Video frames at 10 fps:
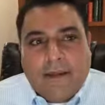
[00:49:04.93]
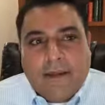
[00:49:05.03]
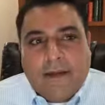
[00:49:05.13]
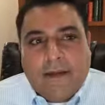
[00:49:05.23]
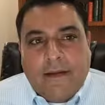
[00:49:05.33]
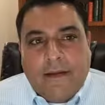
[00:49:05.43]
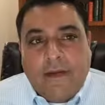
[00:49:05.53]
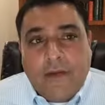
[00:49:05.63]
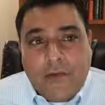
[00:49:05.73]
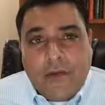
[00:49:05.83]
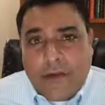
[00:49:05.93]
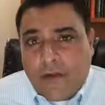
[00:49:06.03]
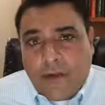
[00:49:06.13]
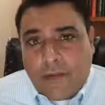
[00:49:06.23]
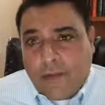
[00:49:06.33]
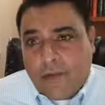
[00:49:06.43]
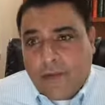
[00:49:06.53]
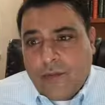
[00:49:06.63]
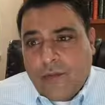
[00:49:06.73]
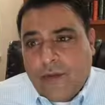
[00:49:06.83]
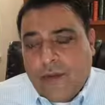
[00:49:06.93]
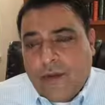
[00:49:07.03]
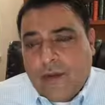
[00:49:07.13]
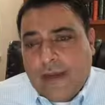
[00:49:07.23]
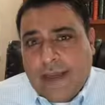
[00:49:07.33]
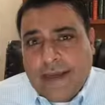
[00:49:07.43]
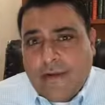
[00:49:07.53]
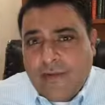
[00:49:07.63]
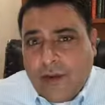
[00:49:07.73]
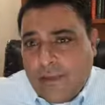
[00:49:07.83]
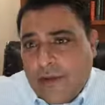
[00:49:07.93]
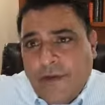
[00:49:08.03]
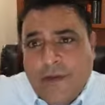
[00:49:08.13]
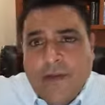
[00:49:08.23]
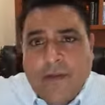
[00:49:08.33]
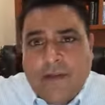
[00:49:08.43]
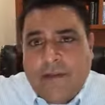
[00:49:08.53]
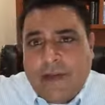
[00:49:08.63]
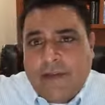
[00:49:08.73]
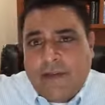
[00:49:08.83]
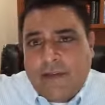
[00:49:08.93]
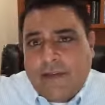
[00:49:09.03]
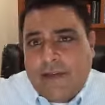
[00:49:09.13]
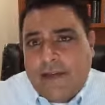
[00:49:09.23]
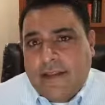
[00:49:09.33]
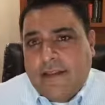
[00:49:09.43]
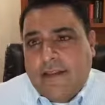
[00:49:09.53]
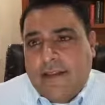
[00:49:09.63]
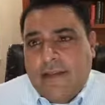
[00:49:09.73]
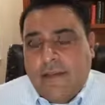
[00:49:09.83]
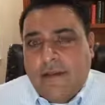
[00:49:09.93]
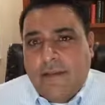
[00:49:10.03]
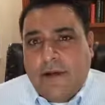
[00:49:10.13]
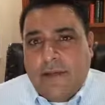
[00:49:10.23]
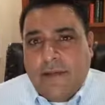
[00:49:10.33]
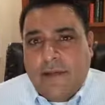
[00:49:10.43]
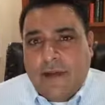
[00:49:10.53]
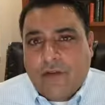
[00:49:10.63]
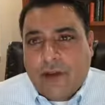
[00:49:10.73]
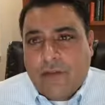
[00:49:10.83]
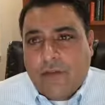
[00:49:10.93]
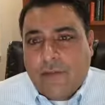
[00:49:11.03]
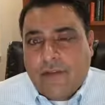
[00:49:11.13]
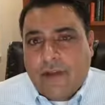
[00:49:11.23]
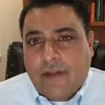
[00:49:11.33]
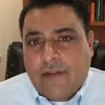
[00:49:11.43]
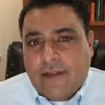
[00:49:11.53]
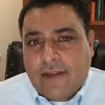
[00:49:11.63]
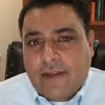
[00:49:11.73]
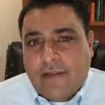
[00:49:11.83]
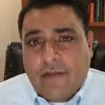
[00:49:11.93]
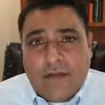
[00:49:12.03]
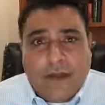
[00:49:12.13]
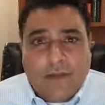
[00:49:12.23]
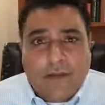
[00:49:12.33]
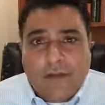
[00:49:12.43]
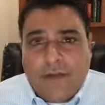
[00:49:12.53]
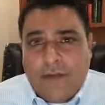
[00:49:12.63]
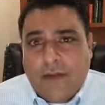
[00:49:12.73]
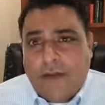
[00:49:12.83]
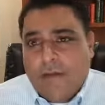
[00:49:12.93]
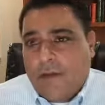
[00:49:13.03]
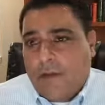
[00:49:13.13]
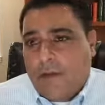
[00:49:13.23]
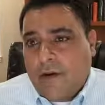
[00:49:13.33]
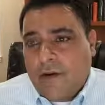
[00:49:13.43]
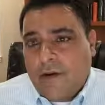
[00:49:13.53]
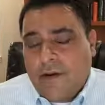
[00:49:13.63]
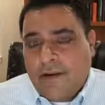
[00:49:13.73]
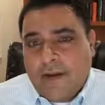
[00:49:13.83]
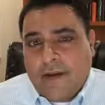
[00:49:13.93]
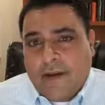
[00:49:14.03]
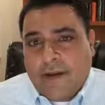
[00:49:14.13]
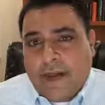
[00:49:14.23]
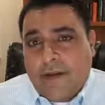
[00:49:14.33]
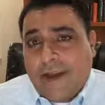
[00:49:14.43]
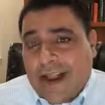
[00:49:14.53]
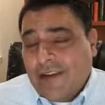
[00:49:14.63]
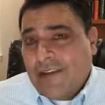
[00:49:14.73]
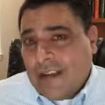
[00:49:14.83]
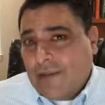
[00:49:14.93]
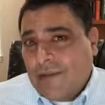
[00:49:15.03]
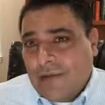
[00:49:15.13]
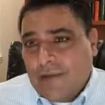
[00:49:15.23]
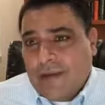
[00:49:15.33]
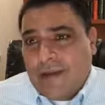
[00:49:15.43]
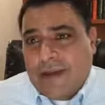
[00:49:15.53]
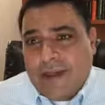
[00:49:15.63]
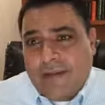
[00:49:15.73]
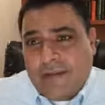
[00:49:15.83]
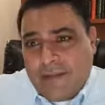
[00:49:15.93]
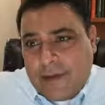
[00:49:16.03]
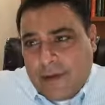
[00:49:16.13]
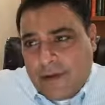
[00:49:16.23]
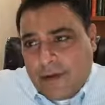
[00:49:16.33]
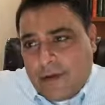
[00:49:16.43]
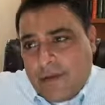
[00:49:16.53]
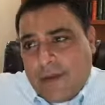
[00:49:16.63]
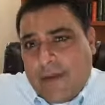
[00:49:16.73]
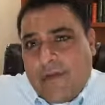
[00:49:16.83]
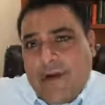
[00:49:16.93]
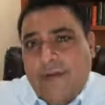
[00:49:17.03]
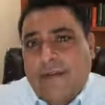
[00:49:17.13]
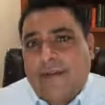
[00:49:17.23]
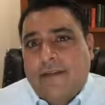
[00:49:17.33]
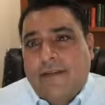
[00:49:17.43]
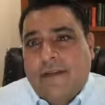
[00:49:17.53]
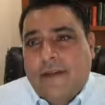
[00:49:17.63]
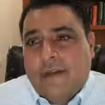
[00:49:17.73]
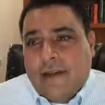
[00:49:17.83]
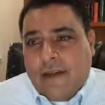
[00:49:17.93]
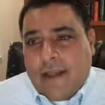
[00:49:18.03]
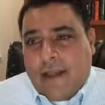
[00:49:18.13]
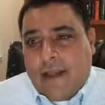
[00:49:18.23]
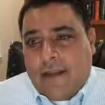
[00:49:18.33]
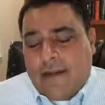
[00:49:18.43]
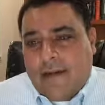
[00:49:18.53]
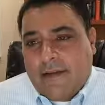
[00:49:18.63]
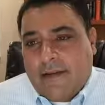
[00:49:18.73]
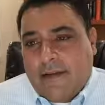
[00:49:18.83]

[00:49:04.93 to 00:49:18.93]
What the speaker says: The issue is there are some people who can't jump into intermittent fasting. I think that's the key problem. If they try to do intermittent fasting, they get severely hypoglycemic, they fall apart, and they're not actually able to do it, and they have to be carried through that process. And